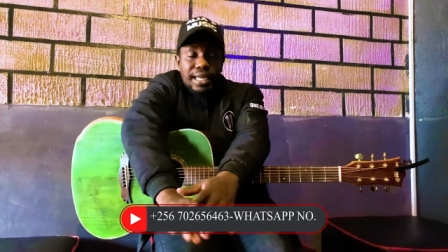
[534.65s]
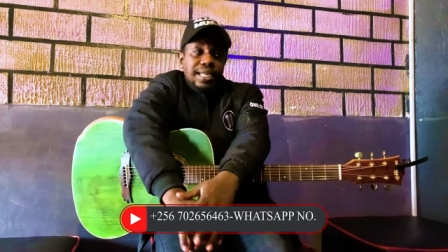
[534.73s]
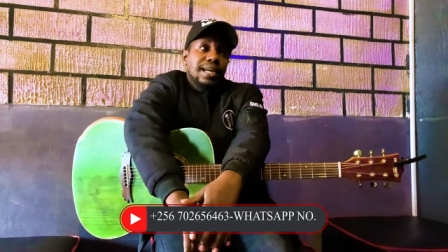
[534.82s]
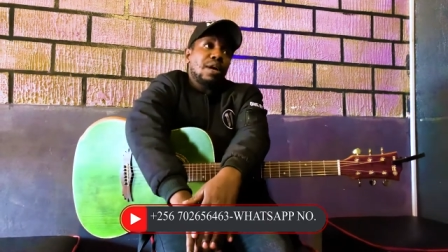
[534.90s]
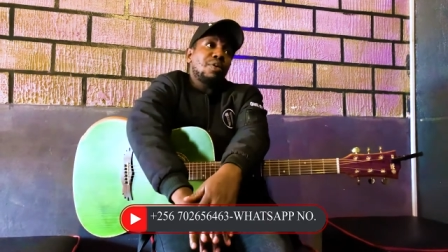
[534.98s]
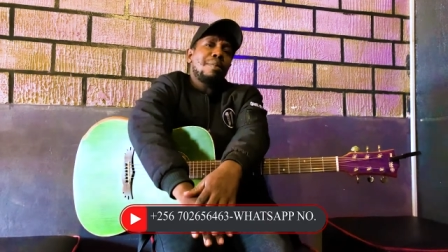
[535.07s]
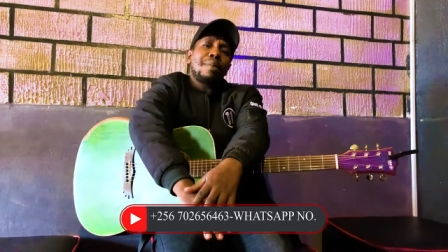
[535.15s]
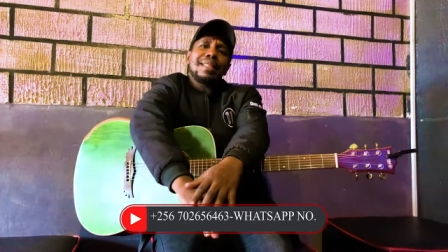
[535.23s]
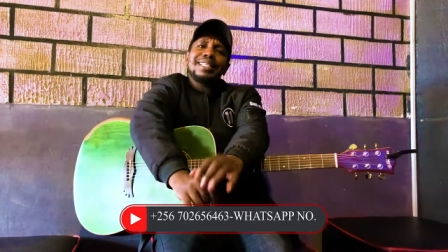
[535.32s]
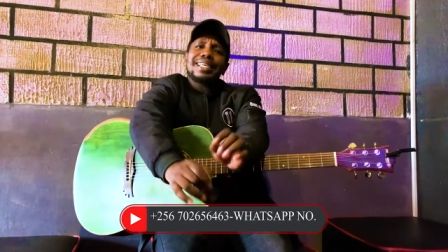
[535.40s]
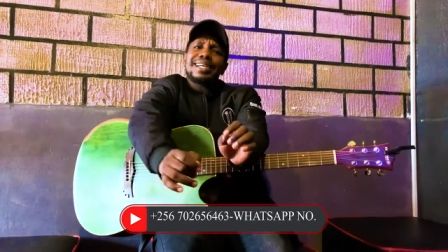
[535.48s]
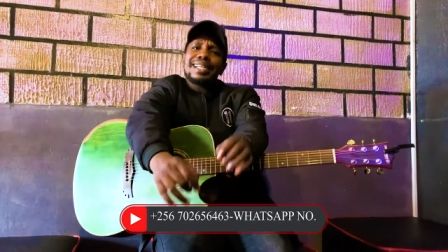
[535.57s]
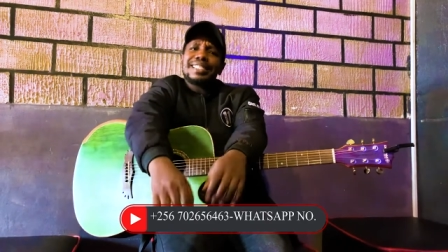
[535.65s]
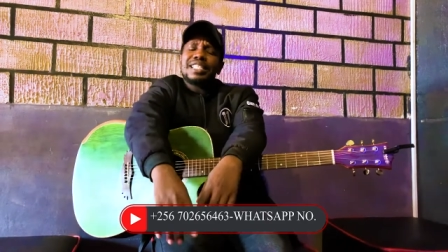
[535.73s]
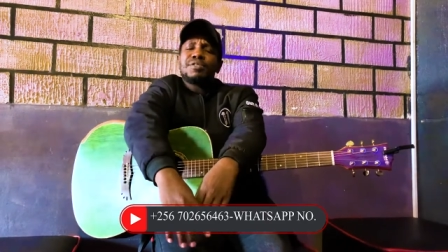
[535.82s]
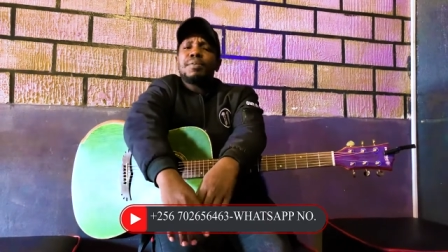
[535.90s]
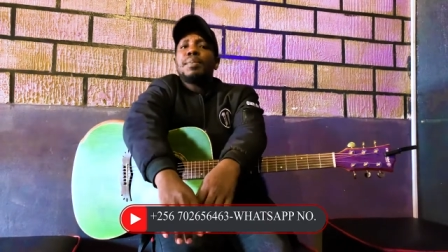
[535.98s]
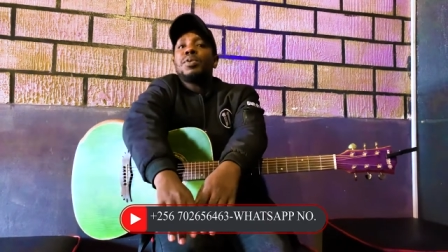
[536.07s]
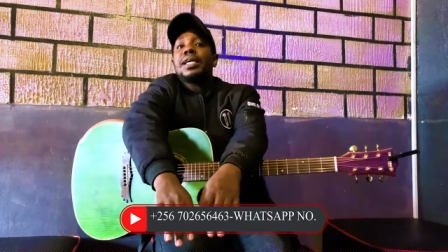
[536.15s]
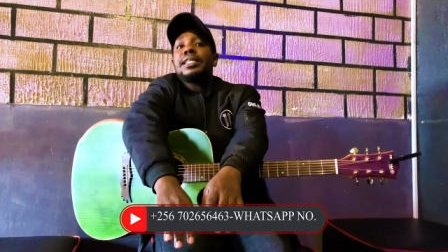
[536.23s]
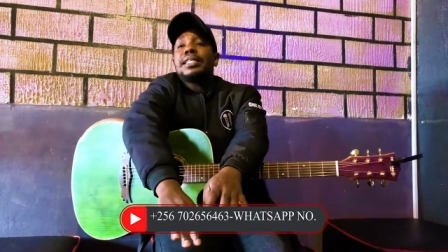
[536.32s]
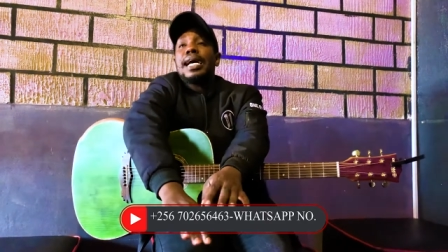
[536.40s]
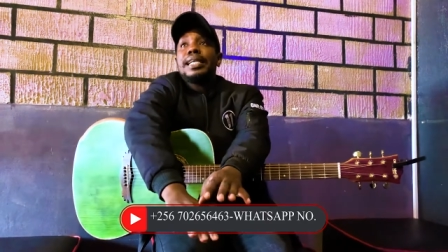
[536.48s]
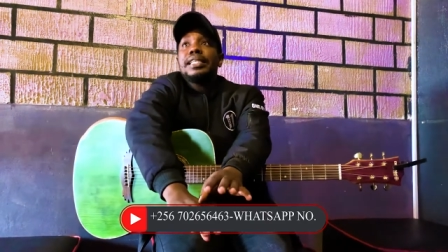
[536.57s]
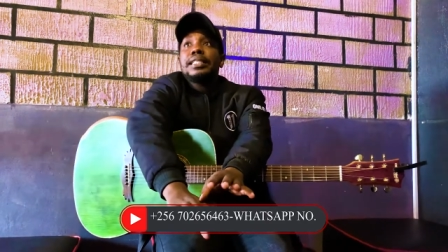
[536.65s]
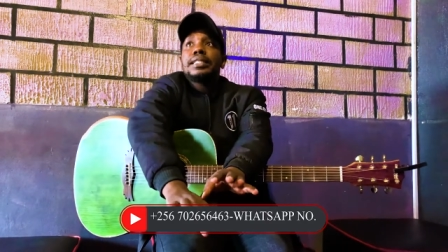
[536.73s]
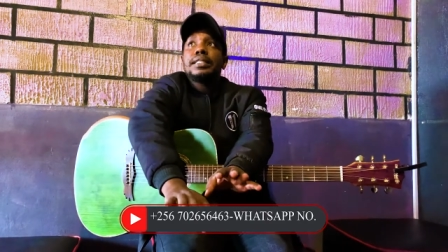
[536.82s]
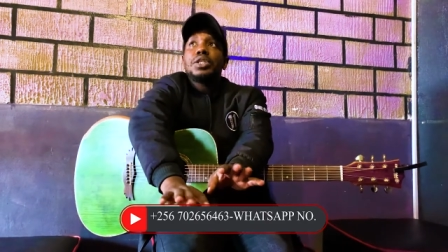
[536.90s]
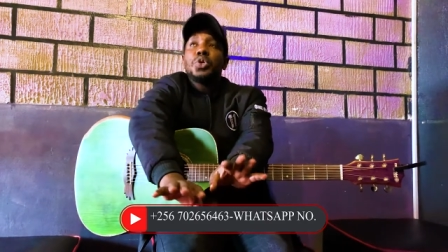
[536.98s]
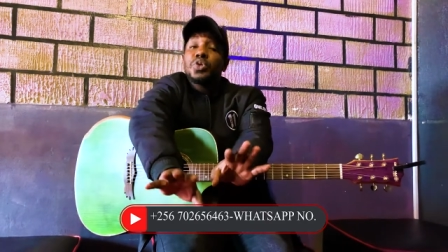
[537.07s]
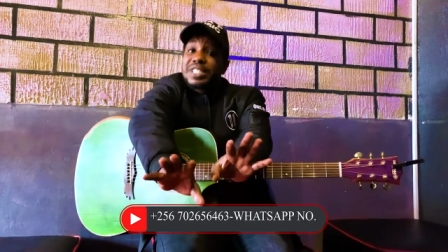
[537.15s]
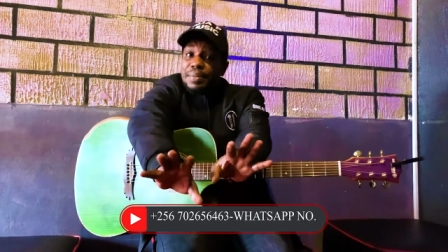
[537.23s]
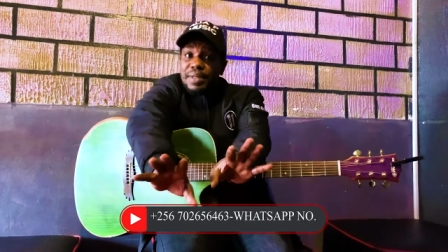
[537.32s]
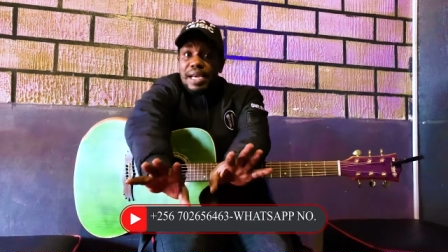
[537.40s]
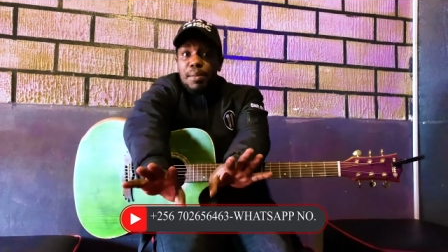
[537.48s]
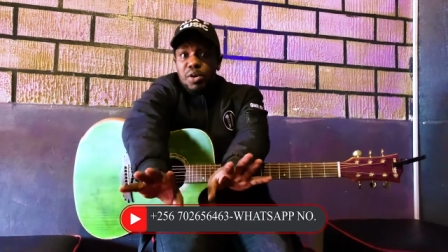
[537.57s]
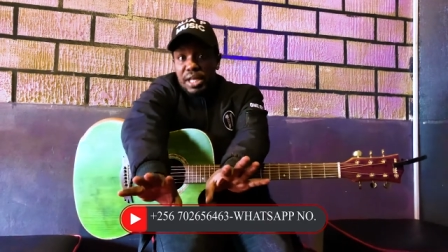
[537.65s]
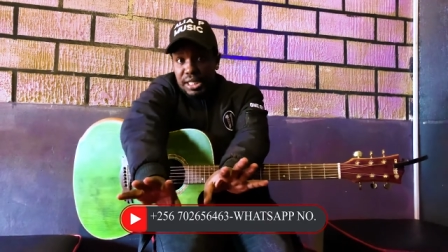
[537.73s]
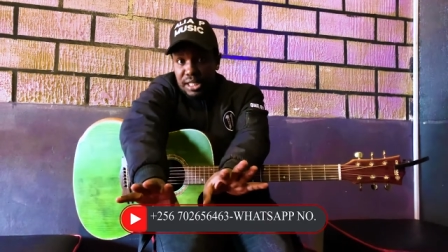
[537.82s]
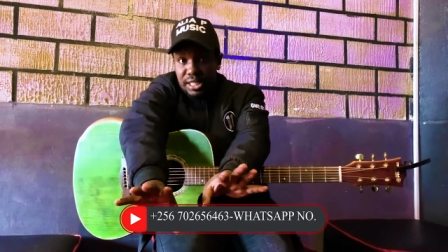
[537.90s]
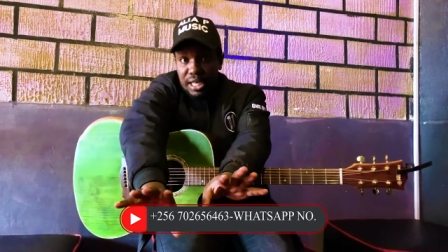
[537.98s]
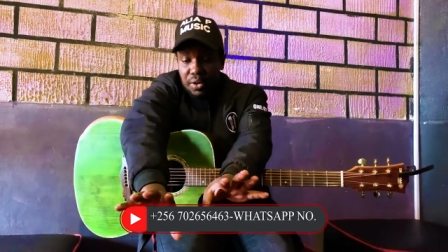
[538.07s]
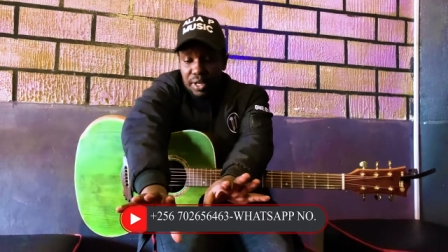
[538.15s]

I remember these are classes for people that at least know something about the guitar, okay?